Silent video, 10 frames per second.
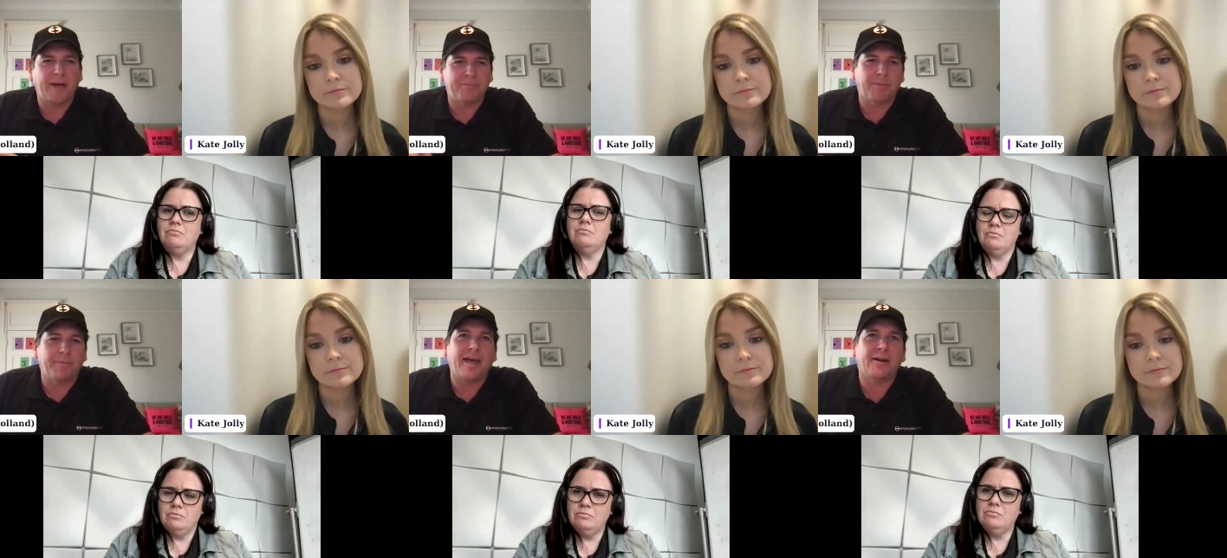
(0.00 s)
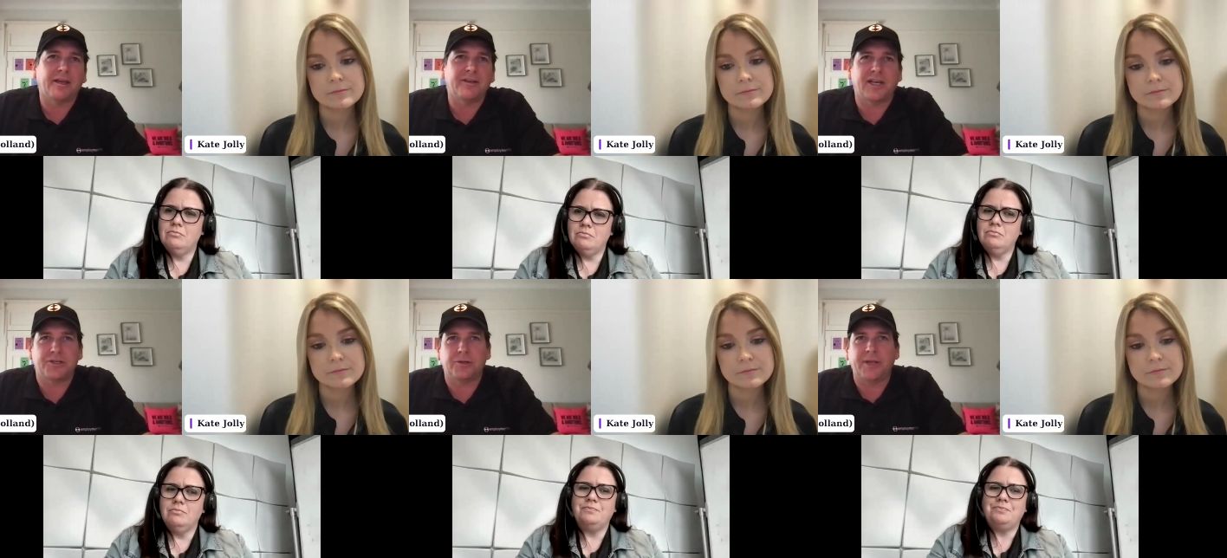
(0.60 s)
Speaker 1: And perhaps Amanda
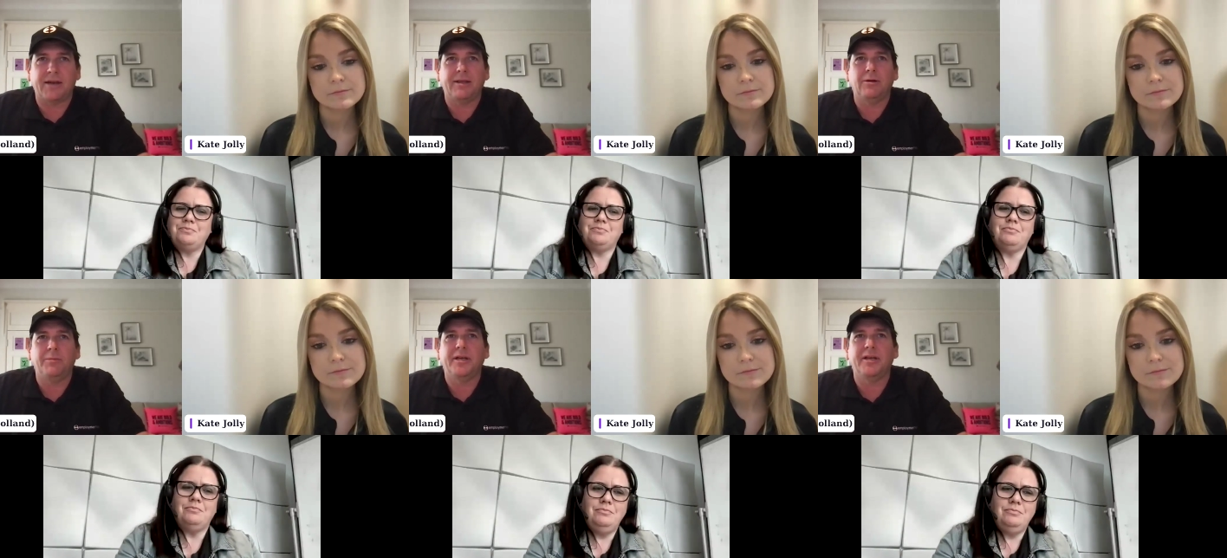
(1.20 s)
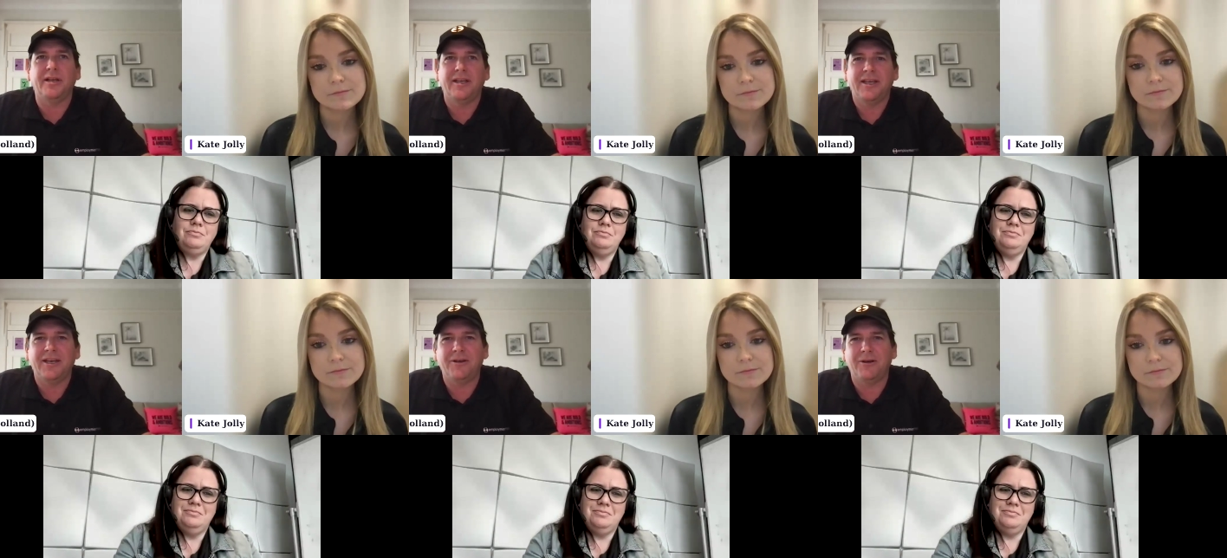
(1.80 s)
can touch on that a little bit in
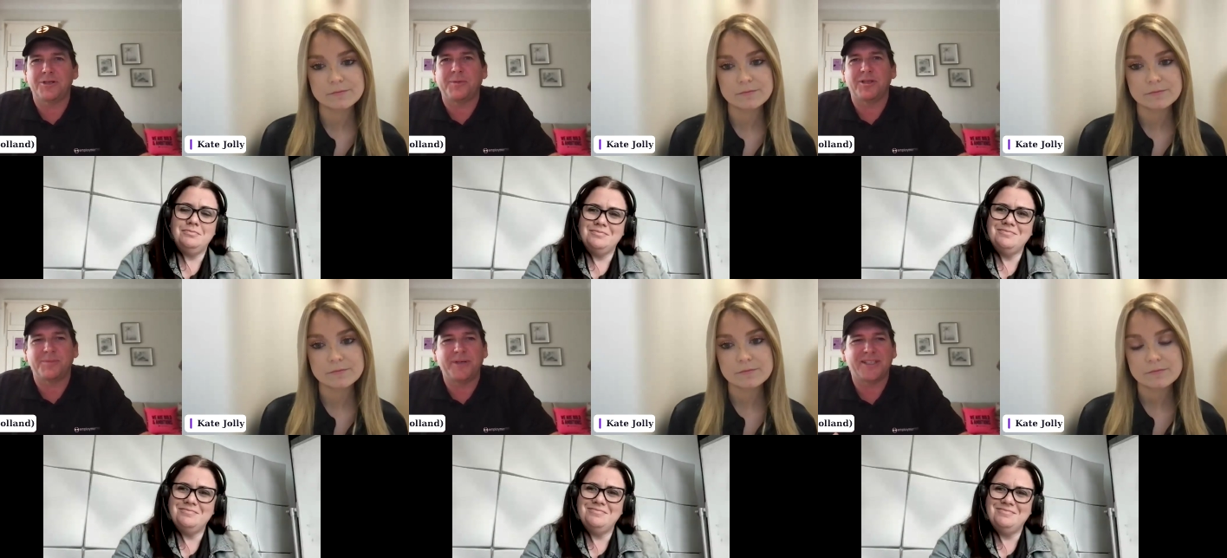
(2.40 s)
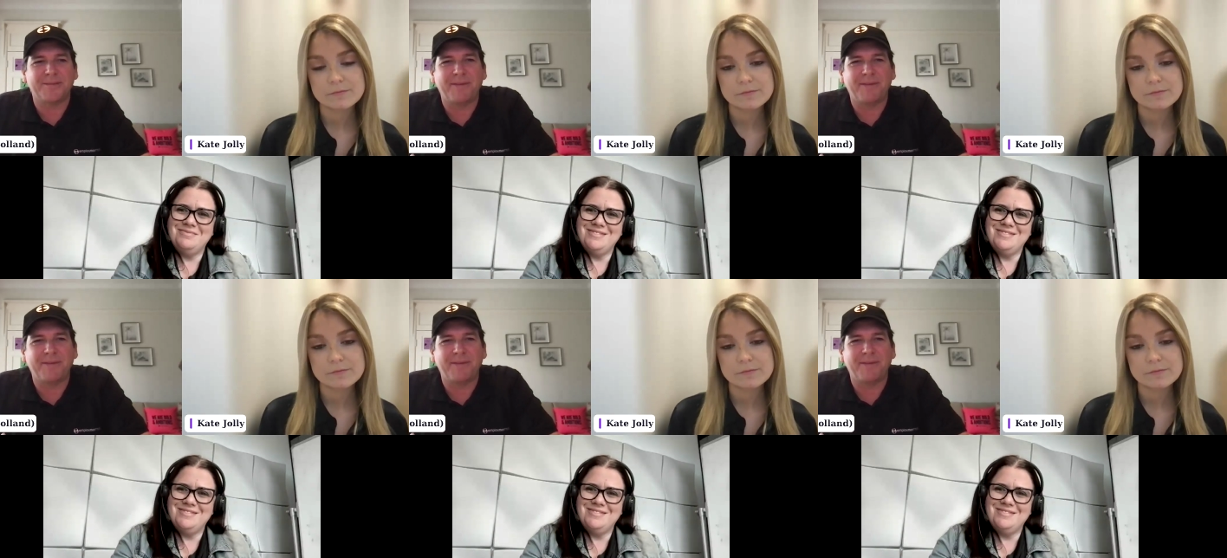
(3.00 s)
in her response. But